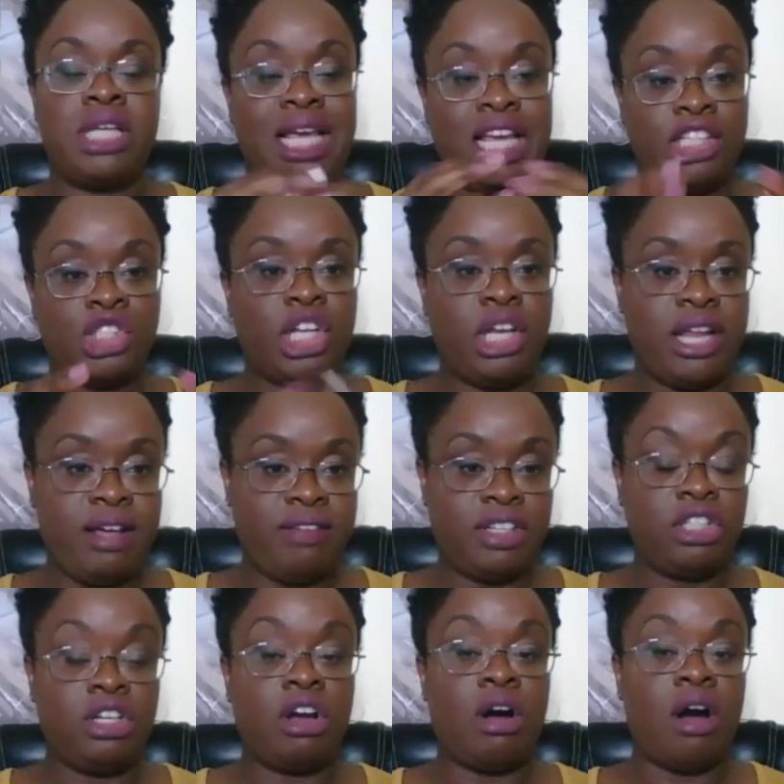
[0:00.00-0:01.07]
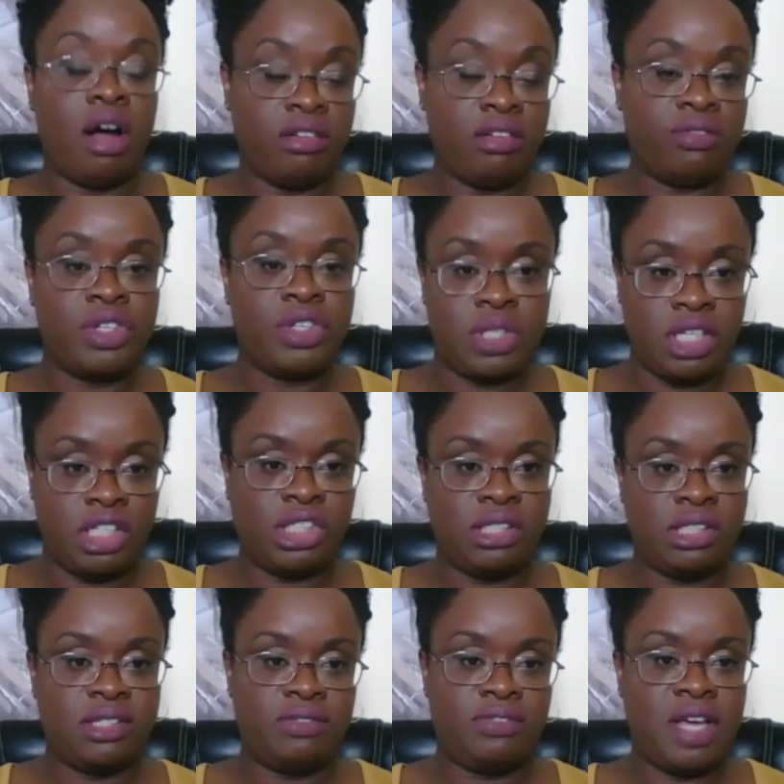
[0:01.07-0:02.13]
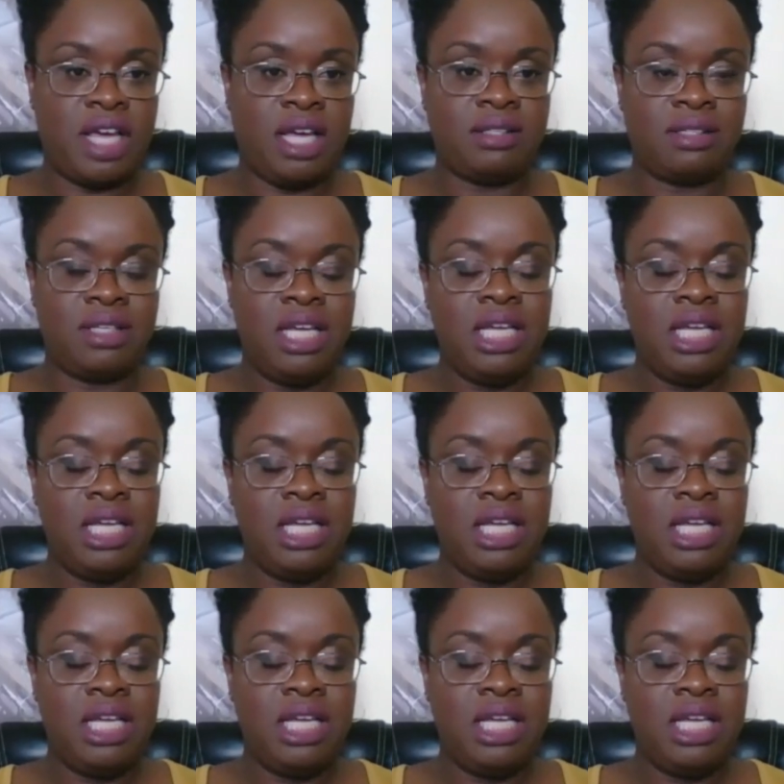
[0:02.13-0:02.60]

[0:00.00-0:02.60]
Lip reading: H11 Conversations of Faith.